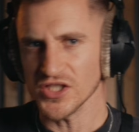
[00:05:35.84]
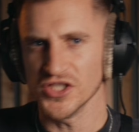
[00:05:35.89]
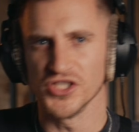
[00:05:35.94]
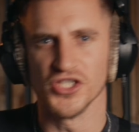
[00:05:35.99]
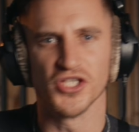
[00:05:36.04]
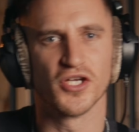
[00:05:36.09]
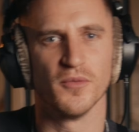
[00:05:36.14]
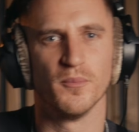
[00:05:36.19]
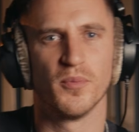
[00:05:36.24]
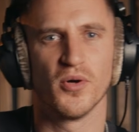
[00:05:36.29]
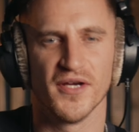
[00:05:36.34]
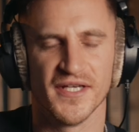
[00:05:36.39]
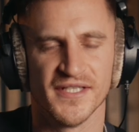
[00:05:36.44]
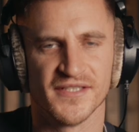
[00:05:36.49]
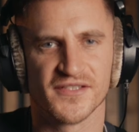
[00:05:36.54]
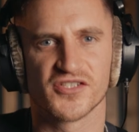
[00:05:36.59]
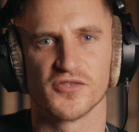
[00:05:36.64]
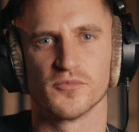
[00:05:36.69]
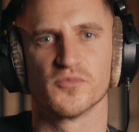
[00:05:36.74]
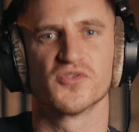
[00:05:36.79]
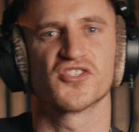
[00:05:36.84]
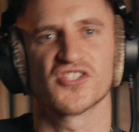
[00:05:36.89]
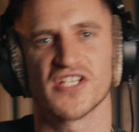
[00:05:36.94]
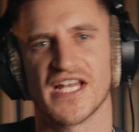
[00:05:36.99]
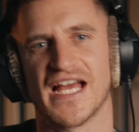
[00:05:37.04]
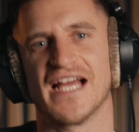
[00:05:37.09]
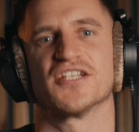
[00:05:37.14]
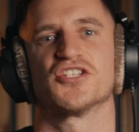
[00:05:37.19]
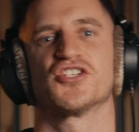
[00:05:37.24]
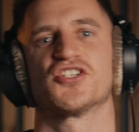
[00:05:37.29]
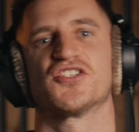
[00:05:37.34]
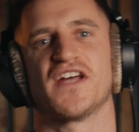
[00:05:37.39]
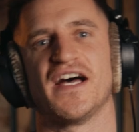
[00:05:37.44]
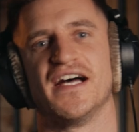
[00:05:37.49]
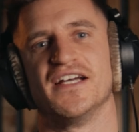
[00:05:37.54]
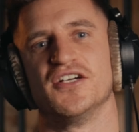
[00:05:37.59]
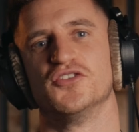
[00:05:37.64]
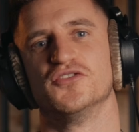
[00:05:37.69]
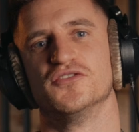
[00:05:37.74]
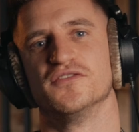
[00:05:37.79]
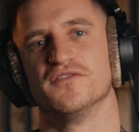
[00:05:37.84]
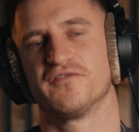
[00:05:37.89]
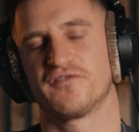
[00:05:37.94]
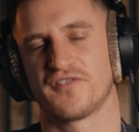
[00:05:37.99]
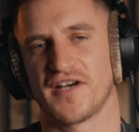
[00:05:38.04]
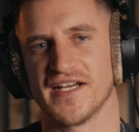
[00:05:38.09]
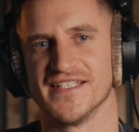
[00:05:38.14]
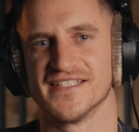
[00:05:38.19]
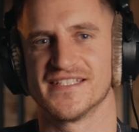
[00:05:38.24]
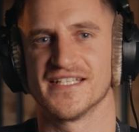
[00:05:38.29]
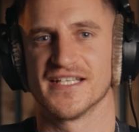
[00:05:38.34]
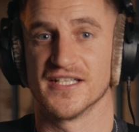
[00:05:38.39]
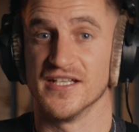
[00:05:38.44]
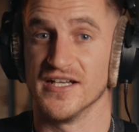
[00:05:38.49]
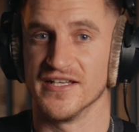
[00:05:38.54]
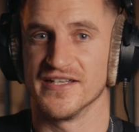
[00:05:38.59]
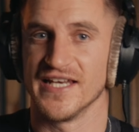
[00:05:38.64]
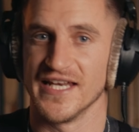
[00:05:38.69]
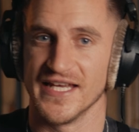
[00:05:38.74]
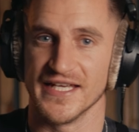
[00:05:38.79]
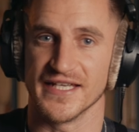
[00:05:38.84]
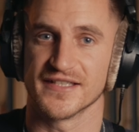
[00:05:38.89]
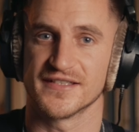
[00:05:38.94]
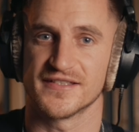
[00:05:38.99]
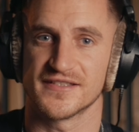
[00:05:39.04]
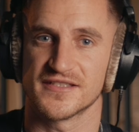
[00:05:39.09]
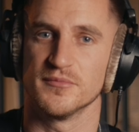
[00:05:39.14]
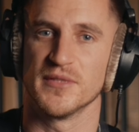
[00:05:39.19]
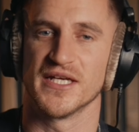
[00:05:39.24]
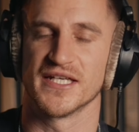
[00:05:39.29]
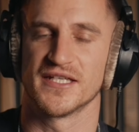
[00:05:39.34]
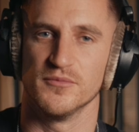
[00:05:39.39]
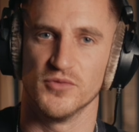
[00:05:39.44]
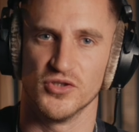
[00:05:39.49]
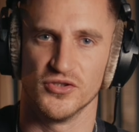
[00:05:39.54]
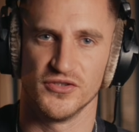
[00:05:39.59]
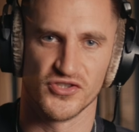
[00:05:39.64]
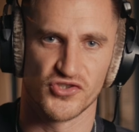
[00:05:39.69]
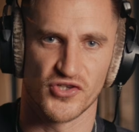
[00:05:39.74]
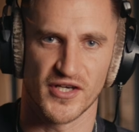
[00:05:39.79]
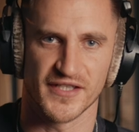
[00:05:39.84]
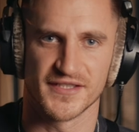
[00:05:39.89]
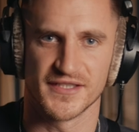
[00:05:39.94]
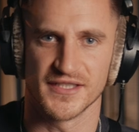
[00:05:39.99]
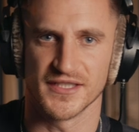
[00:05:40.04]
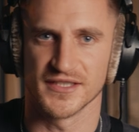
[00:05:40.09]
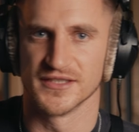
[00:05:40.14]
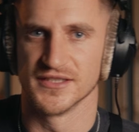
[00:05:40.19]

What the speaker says: And you can put in some Slash style phrasing and licks to make it more interesting.